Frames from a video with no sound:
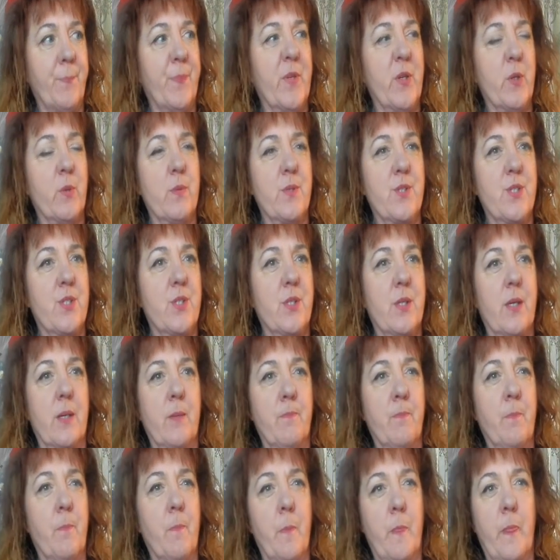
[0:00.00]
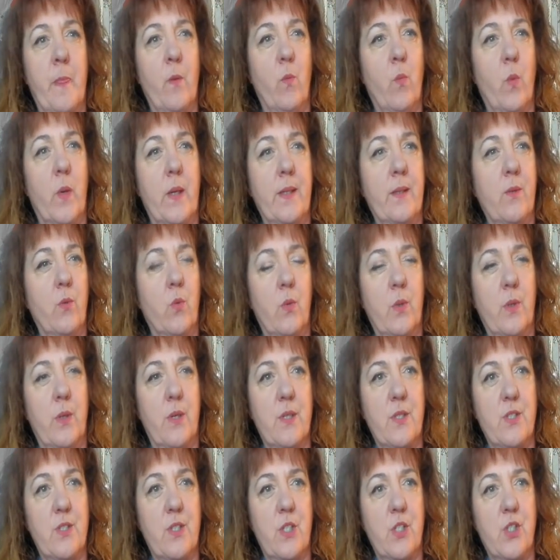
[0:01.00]
There was one
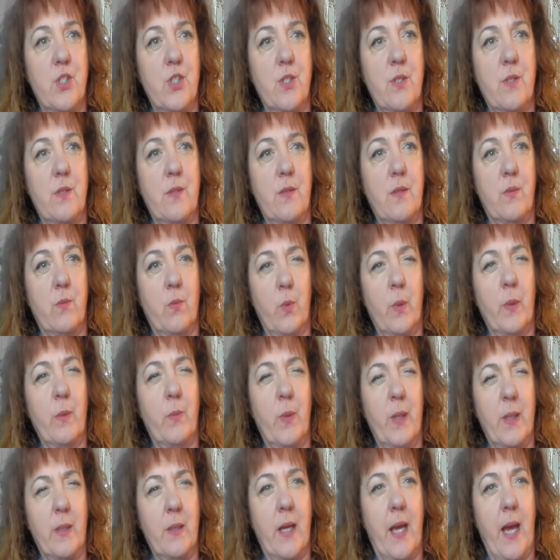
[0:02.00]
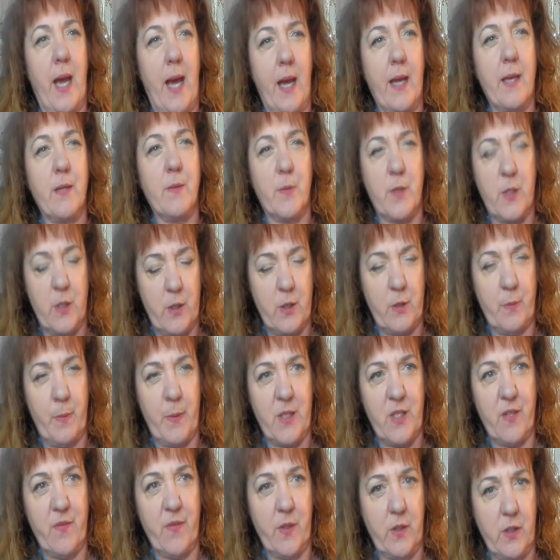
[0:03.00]
organization, one guy
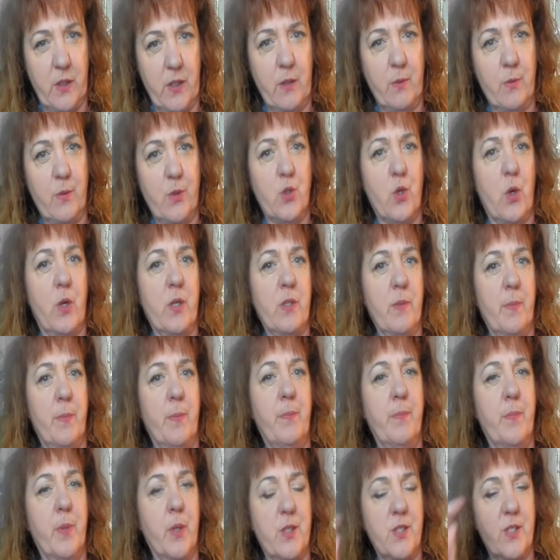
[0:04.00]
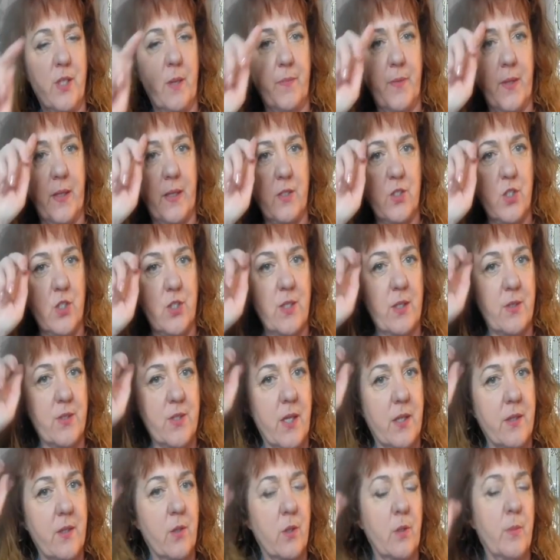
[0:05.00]
specifically, that was trying to put something just
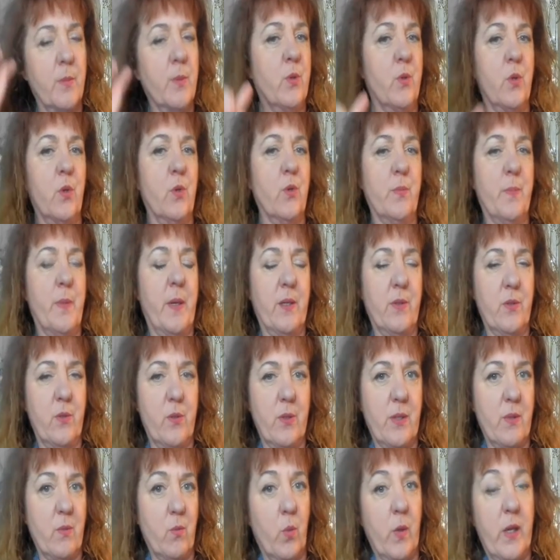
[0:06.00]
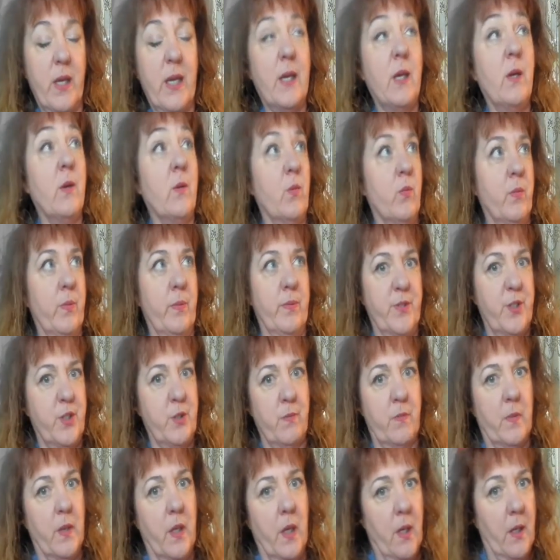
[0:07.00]
outside the urban growth boundary, and he
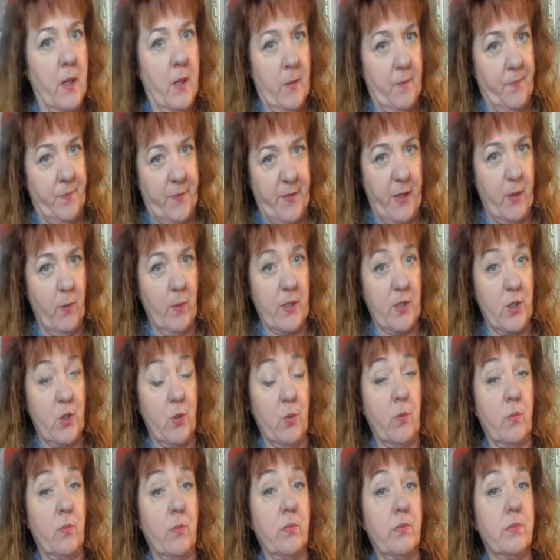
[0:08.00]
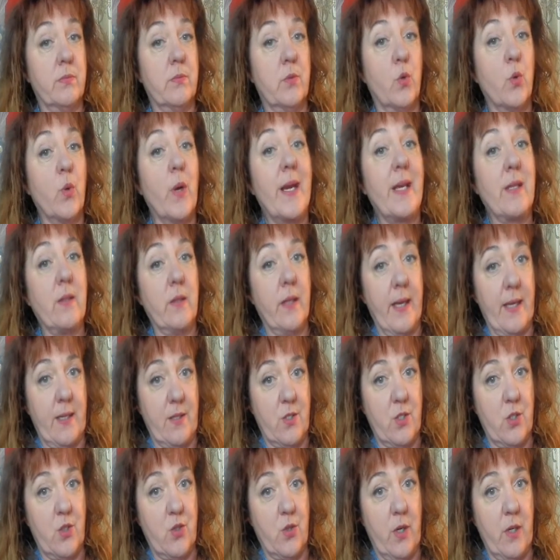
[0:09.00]
went to great
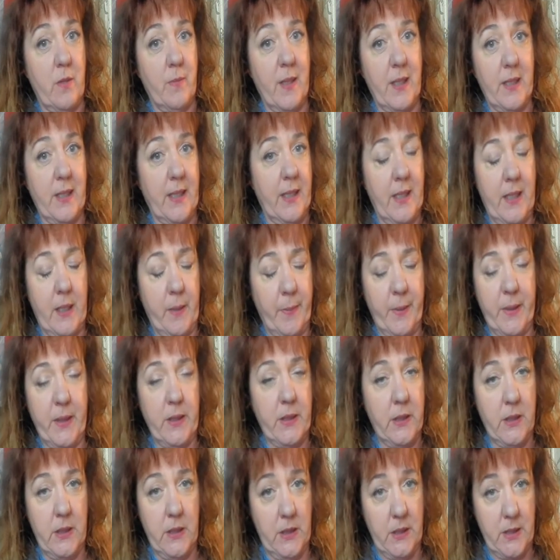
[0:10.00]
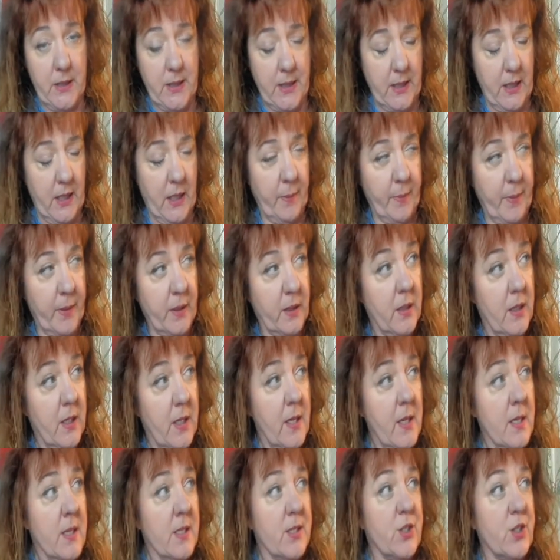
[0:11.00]
lengths to try to make that happen, and it didn't happen.
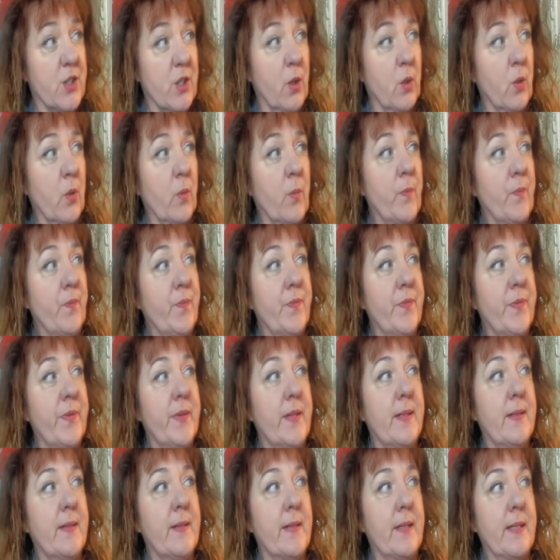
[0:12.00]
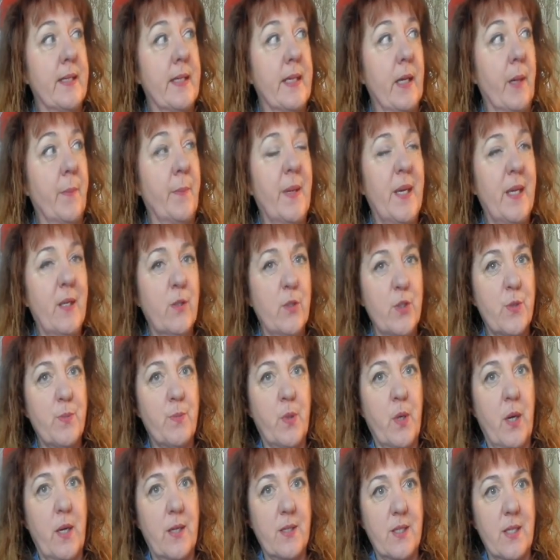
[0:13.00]
So the appeals
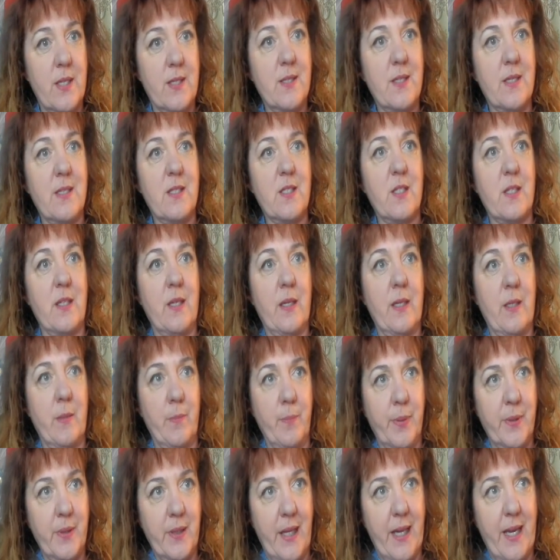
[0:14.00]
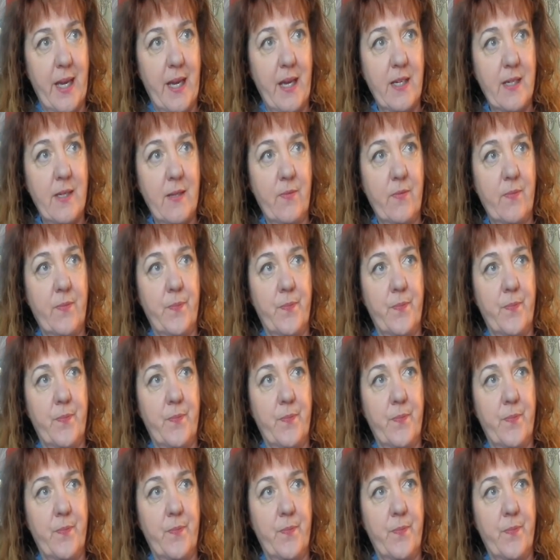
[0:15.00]
process is in play.